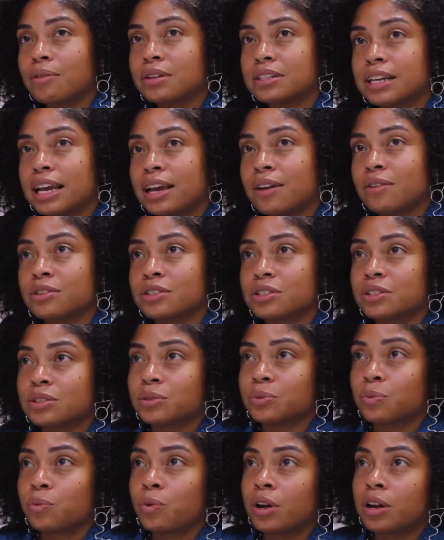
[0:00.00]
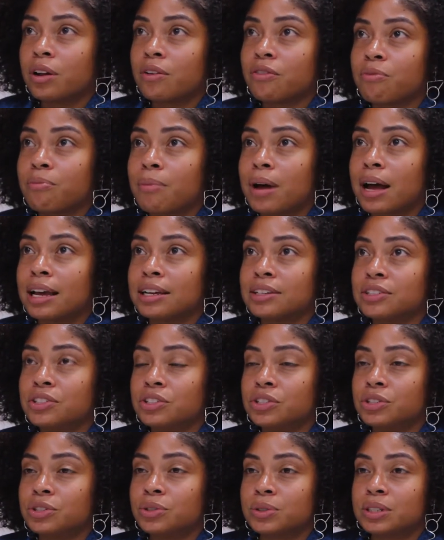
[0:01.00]
I would say it was one of my
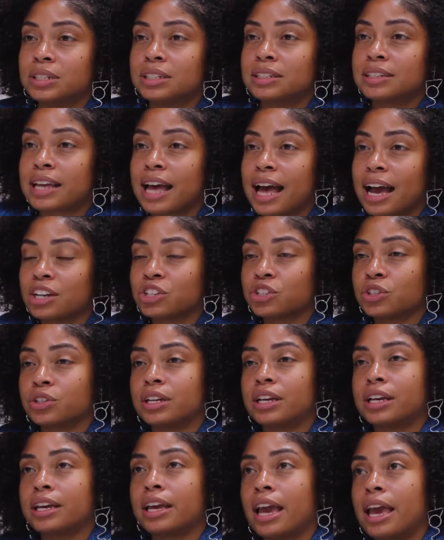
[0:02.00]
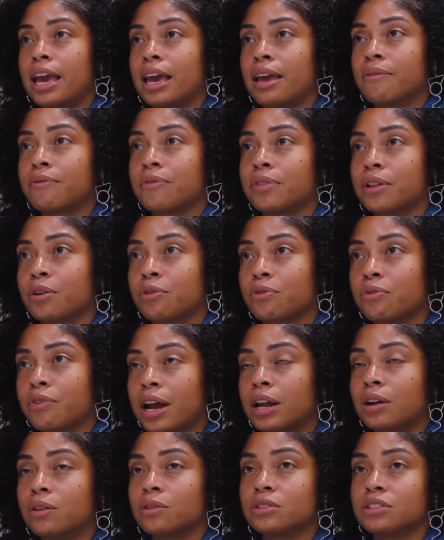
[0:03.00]
students actually gave their
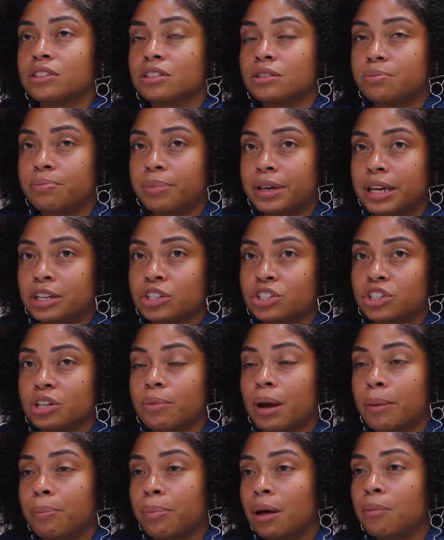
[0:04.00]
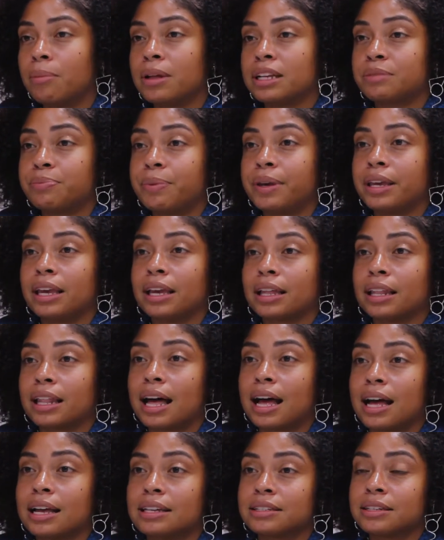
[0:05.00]
final speech in my public
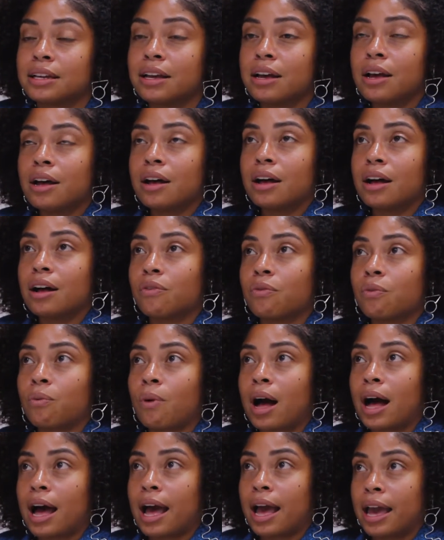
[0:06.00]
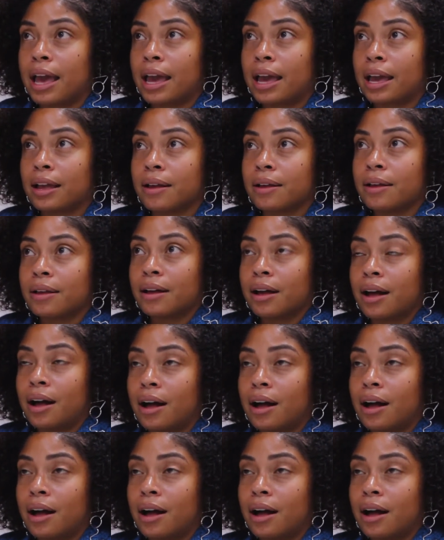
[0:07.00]
speaking class of why